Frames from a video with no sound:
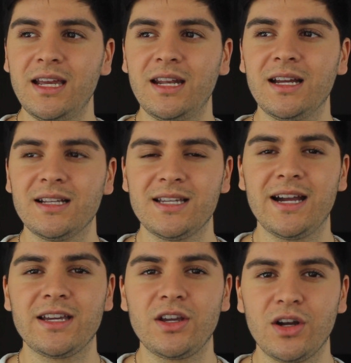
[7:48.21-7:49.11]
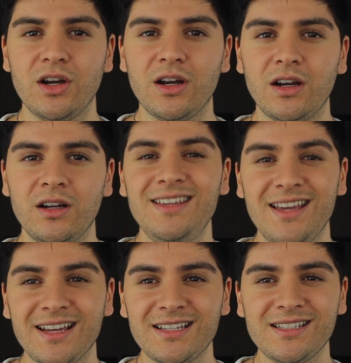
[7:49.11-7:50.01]
in attacking her?
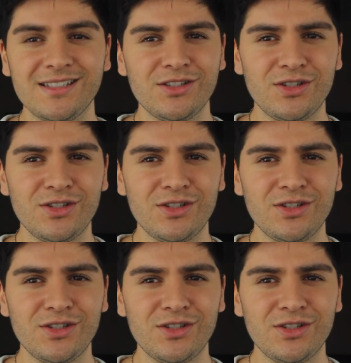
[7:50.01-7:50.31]
Yes,